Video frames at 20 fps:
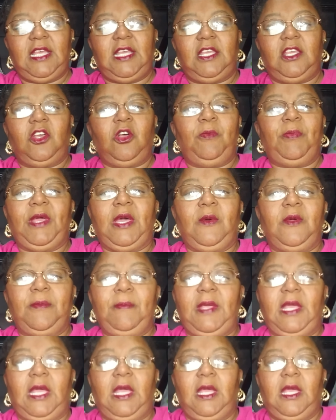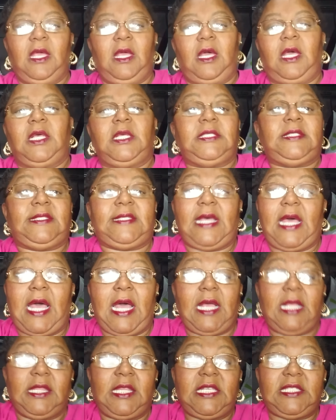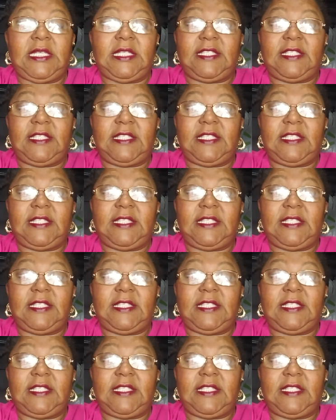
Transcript: You'll bear with me because this